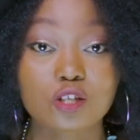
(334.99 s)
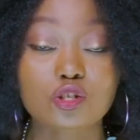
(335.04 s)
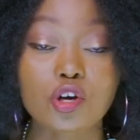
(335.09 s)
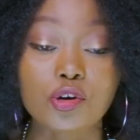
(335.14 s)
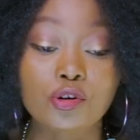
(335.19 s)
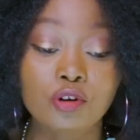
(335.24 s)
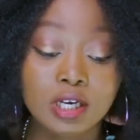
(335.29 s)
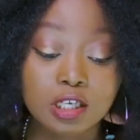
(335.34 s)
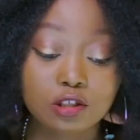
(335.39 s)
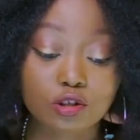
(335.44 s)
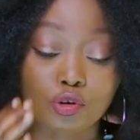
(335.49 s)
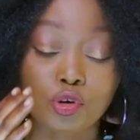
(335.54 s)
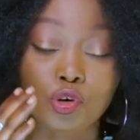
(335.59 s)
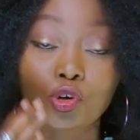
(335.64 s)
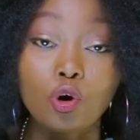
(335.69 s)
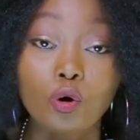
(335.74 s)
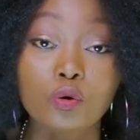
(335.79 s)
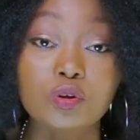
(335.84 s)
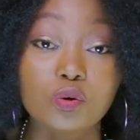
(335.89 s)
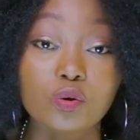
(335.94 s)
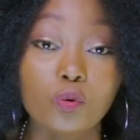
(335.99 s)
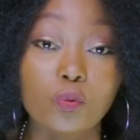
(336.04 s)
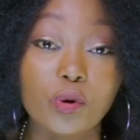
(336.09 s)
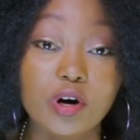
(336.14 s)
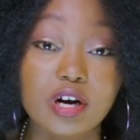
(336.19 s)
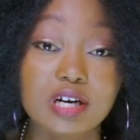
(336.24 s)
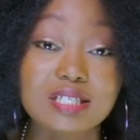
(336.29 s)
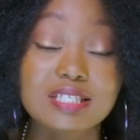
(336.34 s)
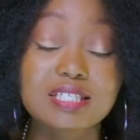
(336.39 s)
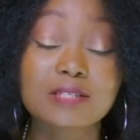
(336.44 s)
So you need to know the
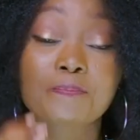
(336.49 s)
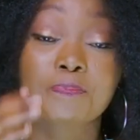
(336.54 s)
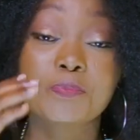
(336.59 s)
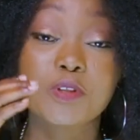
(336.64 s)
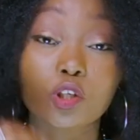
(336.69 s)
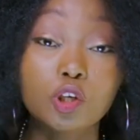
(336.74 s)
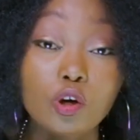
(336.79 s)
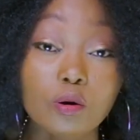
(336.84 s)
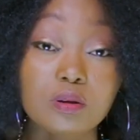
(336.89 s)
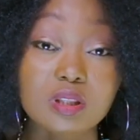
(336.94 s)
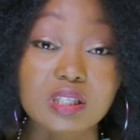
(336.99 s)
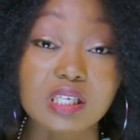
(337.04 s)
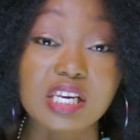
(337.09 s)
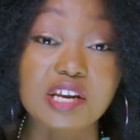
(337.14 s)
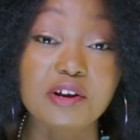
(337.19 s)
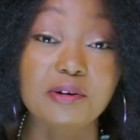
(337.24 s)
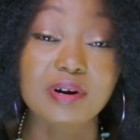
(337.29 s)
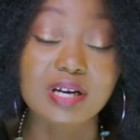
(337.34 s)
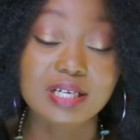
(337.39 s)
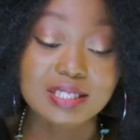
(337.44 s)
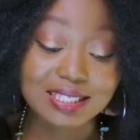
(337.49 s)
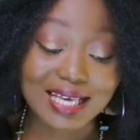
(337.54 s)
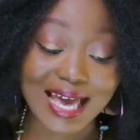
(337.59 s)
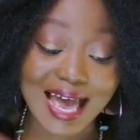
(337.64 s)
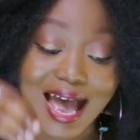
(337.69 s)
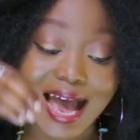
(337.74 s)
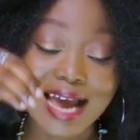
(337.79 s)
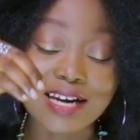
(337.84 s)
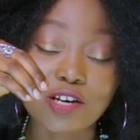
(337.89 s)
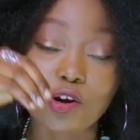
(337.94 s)
words, know the lyrics,
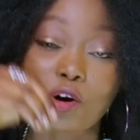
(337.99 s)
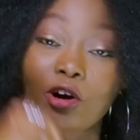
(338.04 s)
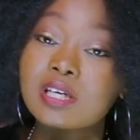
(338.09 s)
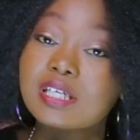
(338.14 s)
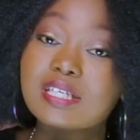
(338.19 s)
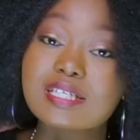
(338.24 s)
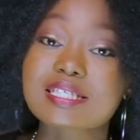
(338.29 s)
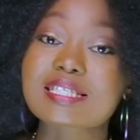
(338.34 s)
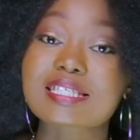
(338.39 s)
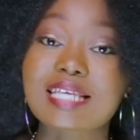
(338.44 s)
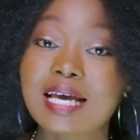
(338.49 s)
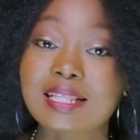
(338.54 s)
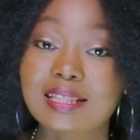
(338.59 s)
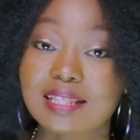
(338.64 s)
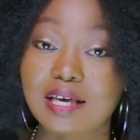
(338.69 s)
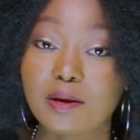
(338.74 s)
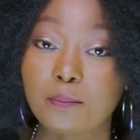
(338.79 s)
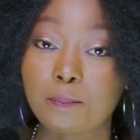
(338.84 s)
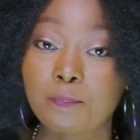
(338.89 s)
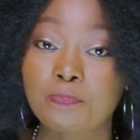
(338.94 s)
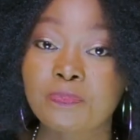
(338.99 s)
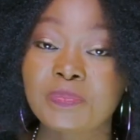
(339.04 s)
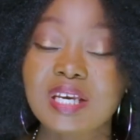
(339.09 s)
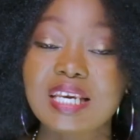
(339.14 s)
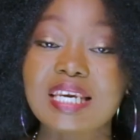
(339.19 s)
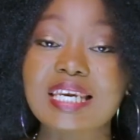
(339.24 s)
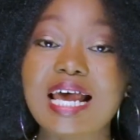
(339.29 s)
and understand them.